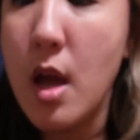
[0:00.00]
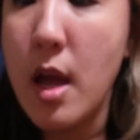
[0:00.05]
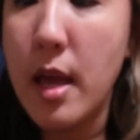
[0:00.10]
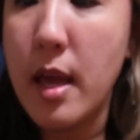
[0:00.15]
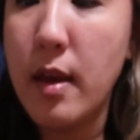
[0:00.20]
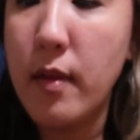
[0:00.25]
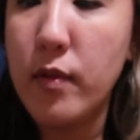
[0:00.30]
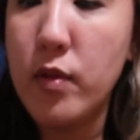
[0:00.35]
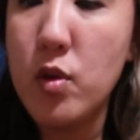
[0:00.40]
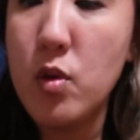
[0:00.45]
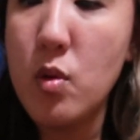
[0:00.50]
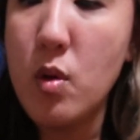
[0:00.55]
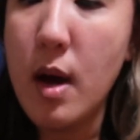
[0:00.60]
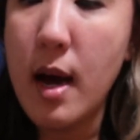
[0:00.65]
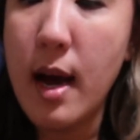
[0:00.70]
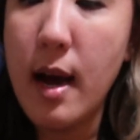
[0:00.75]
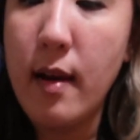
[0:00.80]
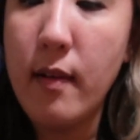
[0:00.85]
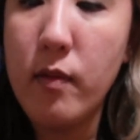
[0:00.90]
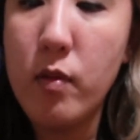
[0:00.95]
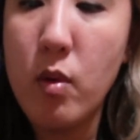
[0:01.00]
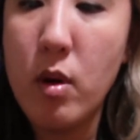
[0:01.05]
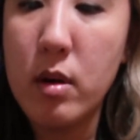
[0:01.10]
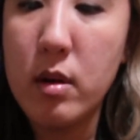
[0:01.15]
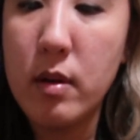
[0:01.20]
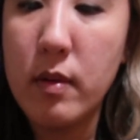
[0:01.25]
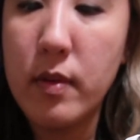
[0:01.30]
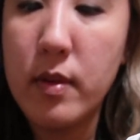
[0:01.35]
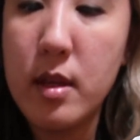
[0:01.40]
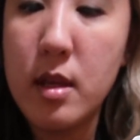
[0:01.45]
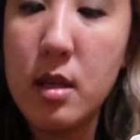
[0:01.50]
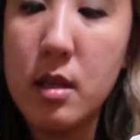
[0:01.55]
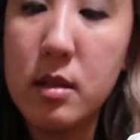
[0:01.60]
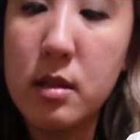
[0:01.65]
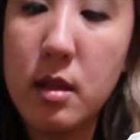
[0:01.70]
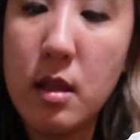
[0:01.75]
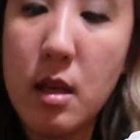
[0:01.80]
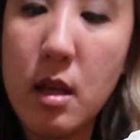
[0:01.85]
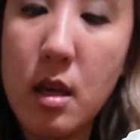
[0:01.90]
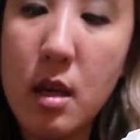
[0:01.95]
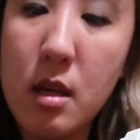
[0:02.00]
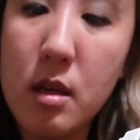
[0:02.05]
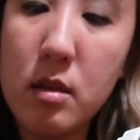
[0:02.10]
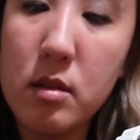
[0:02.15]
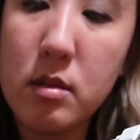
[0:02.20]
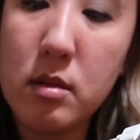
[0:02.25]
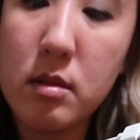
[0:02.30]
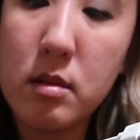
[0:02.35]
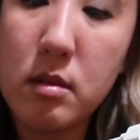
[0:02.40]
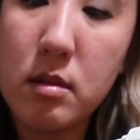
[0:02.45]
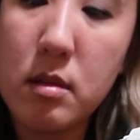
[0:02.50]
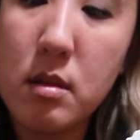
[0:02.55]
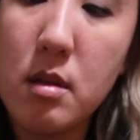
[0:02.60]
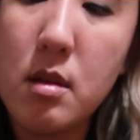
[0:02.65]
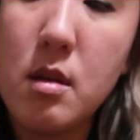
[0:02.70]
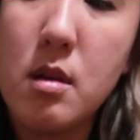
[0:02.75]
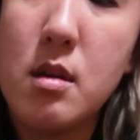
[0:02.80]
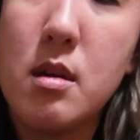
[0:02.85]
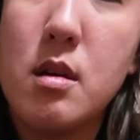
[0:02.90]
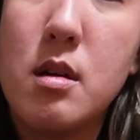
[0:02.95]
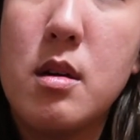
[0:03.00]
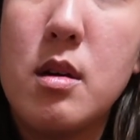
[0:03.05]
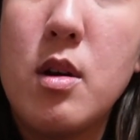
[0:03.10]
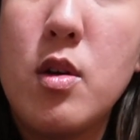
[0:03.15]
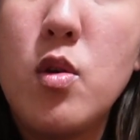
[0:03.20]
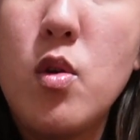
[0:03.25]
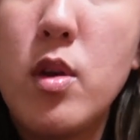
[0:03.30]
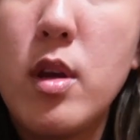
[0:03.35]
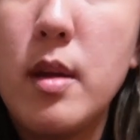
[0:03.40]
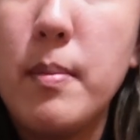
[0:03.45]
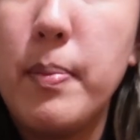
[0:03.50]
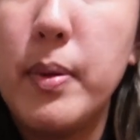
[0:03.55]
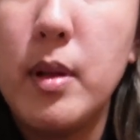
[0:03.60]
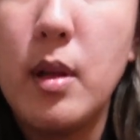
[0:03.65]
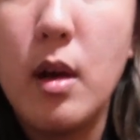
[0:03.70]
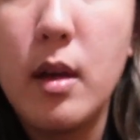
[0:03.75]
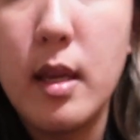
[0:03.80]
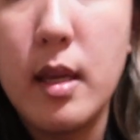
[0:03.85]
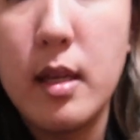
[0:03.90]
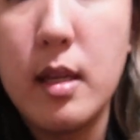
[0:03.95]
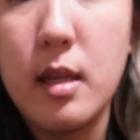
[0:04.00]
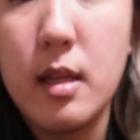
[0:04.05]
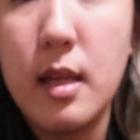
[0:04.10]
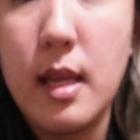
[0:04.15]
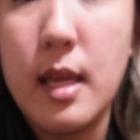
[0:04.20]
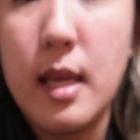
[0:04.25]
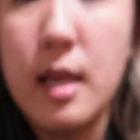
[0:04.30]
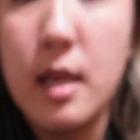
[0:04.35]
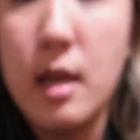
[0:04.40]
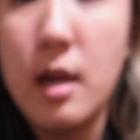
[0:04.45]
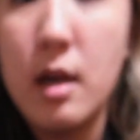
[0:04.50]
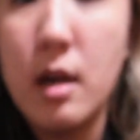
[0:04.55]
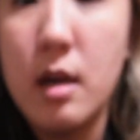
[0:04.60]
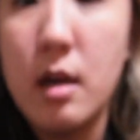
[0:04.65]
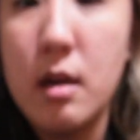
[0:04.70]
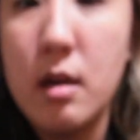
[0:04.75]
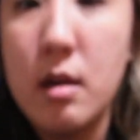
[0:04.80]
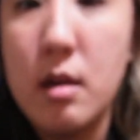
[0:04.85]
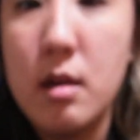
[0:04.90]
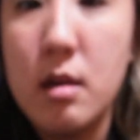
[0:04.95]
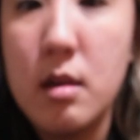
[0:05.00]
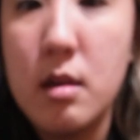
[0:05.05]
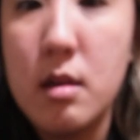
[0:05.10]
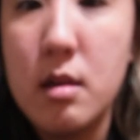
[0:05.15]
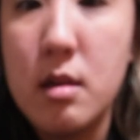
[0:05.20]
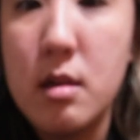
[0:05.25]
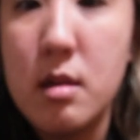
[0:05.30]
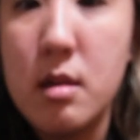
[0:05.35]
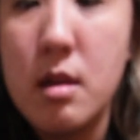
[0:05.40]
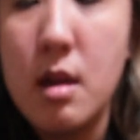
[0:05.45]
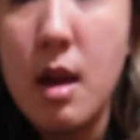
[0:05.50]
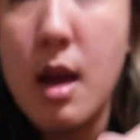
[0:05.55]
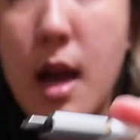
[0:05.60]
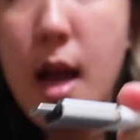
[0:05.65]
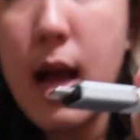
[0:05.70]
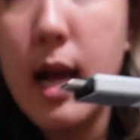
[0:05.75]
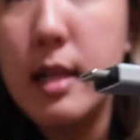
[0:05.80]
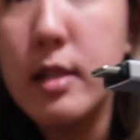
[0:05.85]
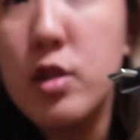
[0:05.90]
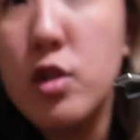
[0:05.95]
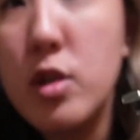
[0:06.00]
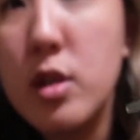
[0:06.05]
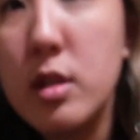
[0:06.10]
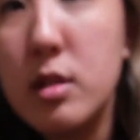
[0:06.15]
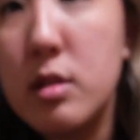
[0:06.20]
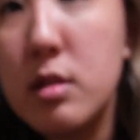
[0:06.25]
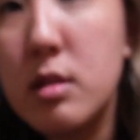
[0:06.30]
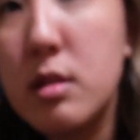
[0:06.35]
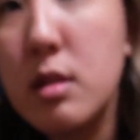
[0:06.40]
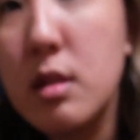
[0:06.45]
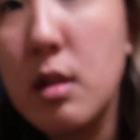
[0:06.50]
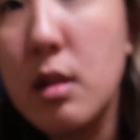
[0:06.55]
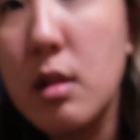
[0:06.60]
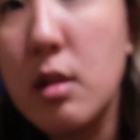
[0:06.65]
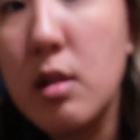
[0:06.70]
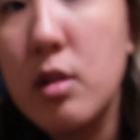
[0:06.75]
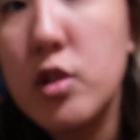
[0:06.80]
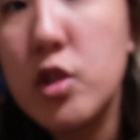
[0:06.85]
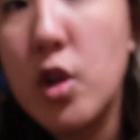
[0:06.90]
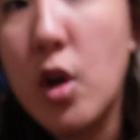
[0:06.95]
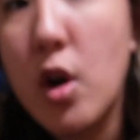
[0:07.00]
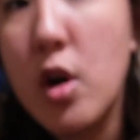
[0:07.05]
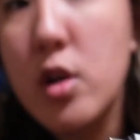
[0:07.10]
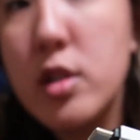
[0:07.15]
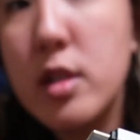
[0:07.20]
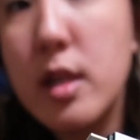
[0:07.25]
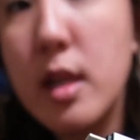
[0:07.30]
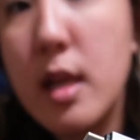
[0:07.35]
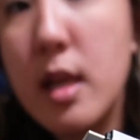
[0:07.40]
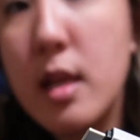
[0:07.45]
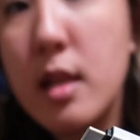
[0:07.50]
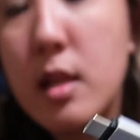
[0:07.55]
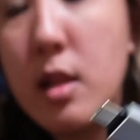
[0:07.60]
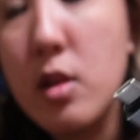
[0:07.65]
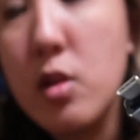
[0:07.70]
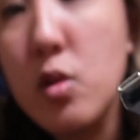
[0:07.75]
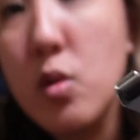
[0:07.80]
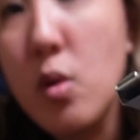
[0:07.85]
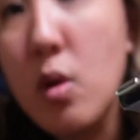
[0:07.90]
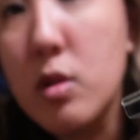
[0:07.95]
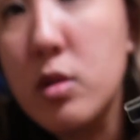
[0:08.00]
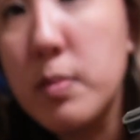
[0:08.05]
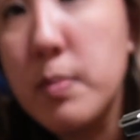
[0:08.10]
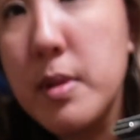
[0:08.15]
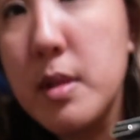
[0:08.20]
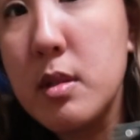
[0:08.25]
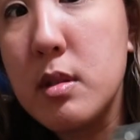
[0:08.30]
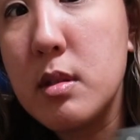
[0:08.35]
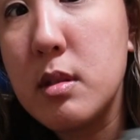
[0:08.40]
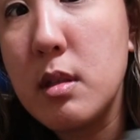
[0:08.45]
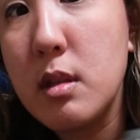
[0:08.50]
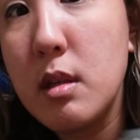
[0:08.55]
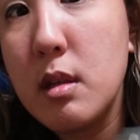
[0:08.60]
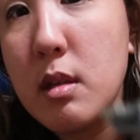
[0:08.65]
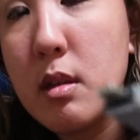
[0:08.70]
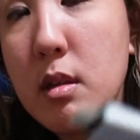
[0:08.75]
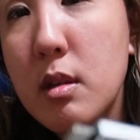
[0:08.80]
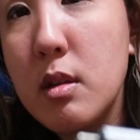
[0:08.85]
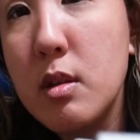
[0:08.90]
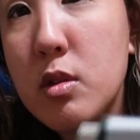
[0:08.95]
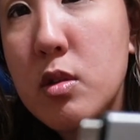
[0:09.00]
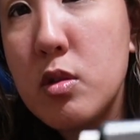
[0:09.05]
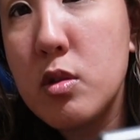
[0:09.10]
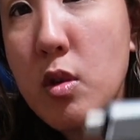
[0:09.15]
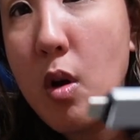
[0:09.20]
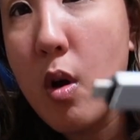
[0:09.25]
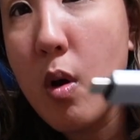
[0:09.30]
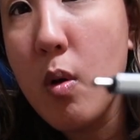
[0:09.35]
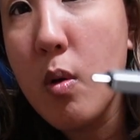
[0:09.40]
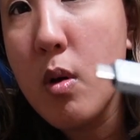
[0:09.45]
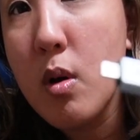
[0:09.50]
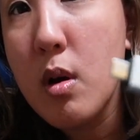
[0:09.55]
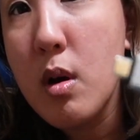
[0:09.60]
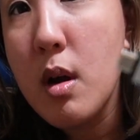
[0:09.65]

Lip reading: if you have one of these things, you can plug it in here and you can still charge it in the USB-C. So,